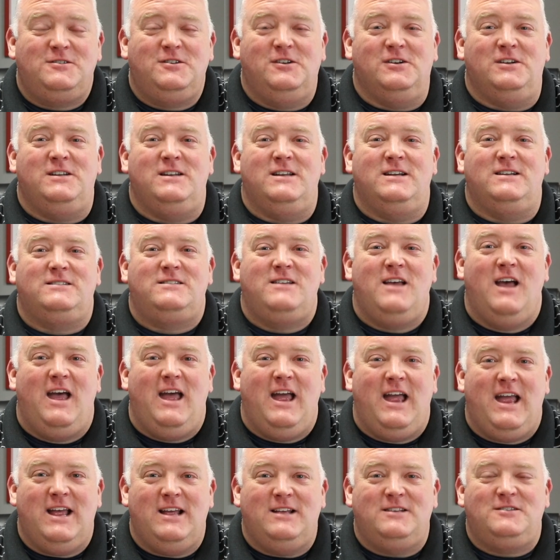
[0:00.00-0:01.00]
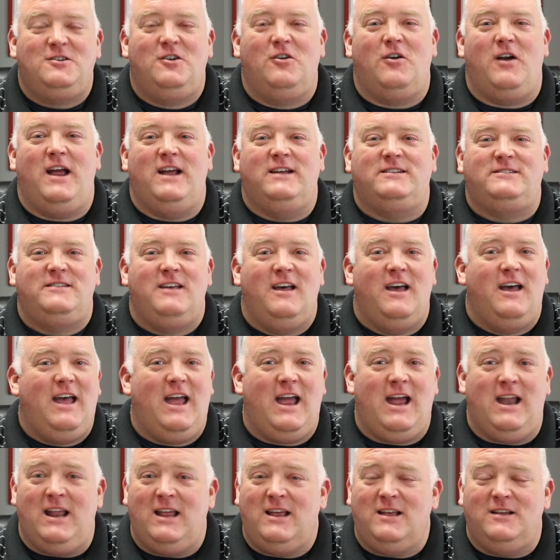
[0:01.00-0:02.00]
goodness, His grace,
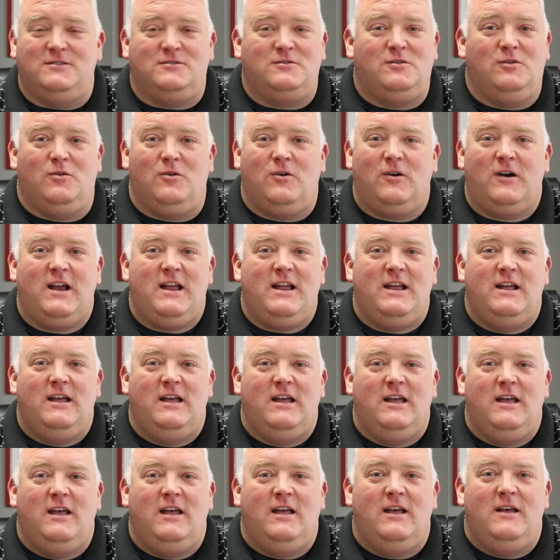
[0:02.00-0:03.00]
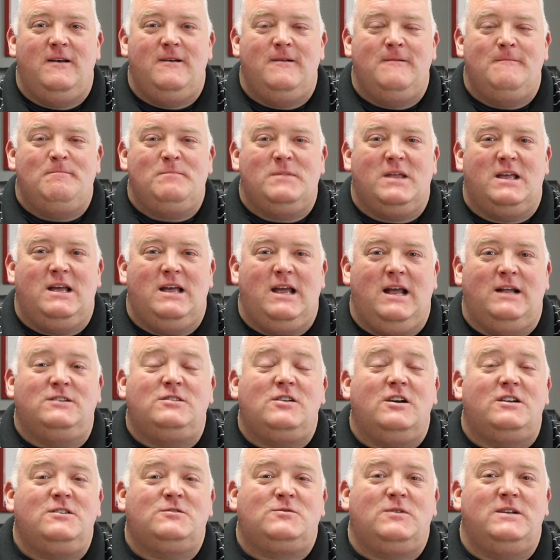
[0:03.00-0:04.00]
and His glory. And
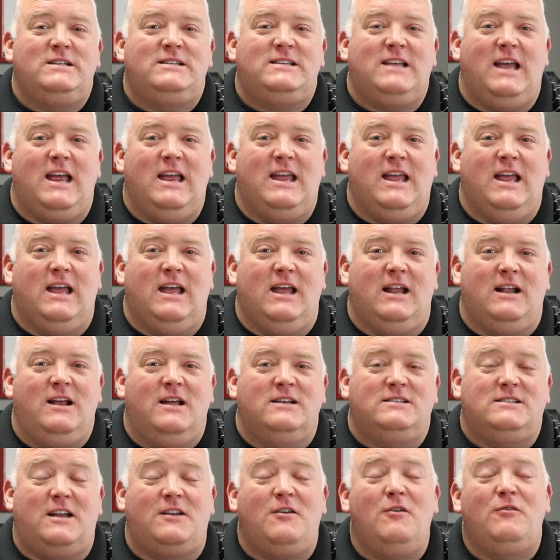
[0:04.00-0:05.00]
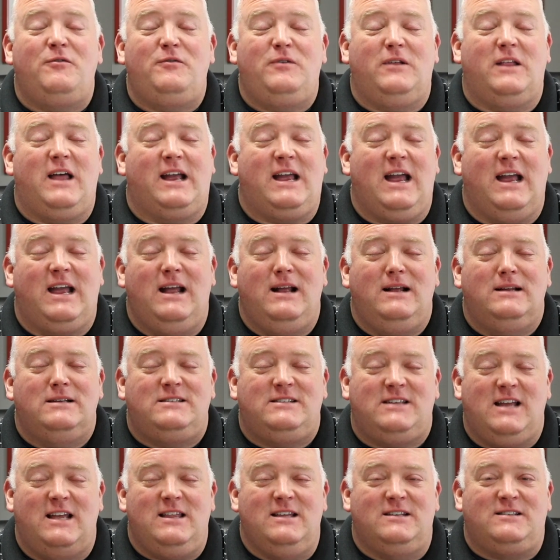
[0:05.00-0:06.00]
so I just want to say again, because I don't feel like I
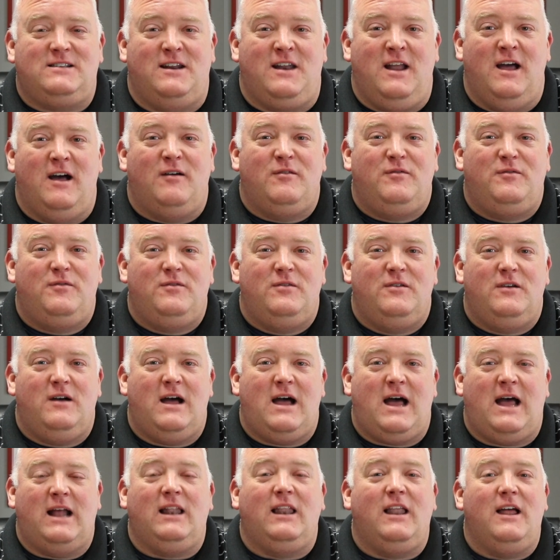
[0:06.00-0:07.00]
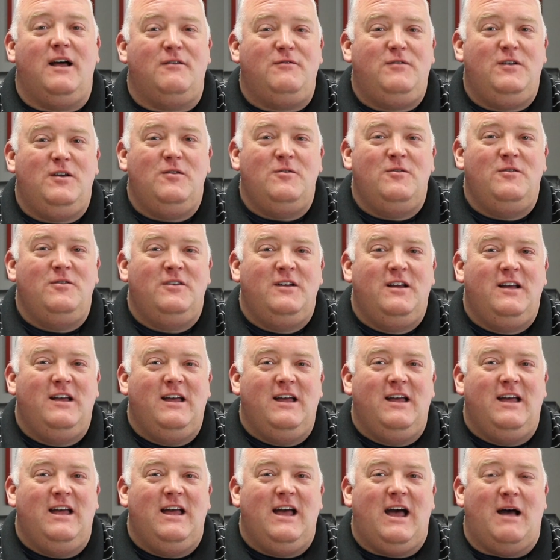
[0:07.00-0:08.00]
say this enough, I love you.
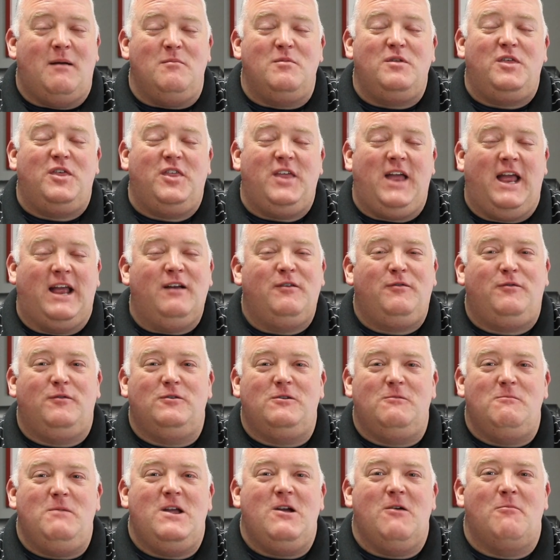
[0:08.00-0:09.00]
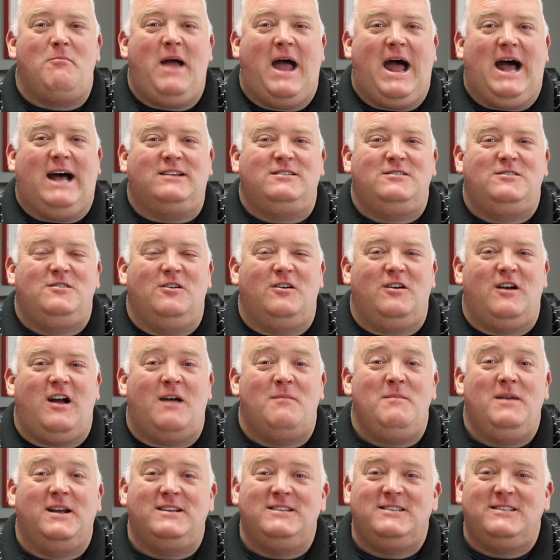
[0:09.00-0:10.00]
I'm thankful to be your pastor.
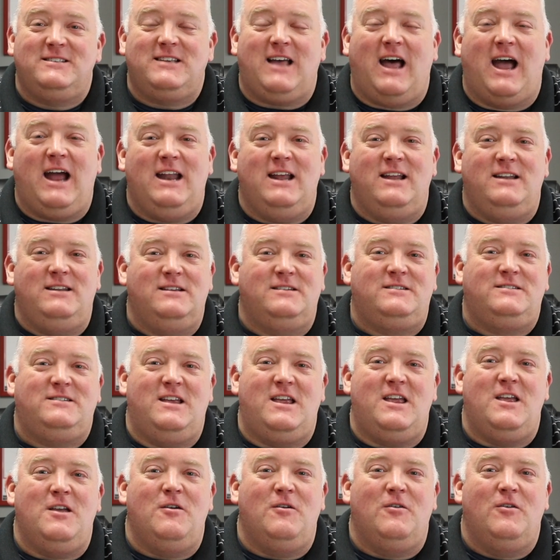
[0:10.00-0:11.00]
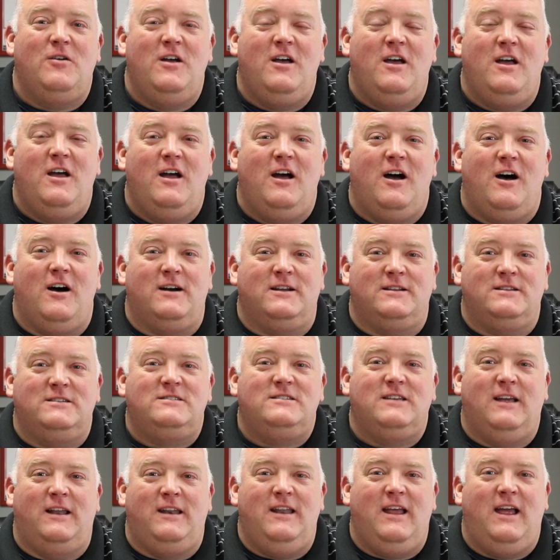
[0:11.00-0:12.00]
I'm excited to see you on
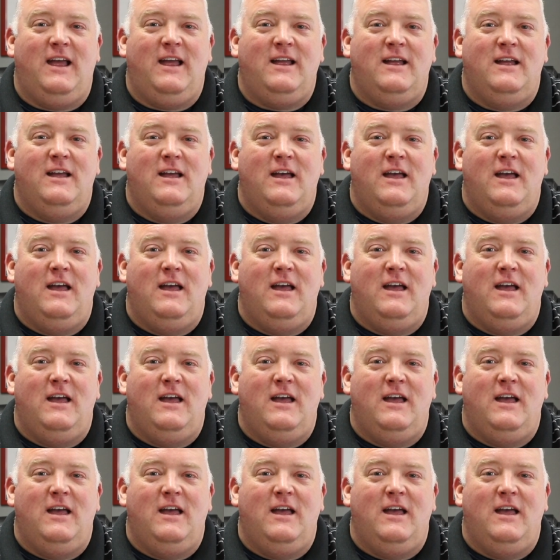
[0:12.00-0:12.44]
Sunday.